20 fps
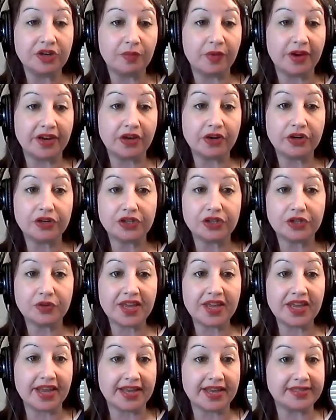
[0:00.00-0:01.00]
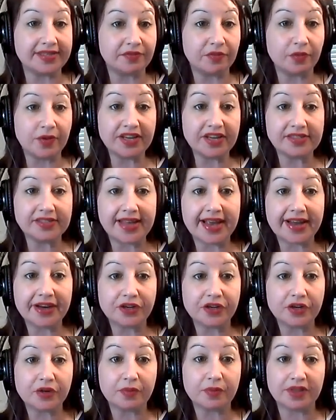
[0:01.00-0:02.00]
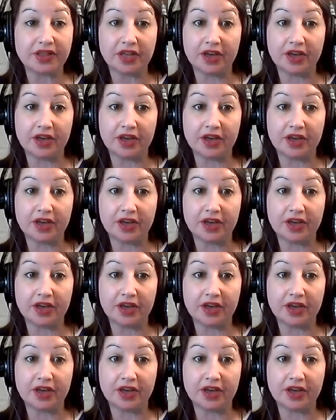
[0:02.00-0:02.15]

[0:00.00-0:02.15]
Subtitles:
and what you're doing as a voice actor with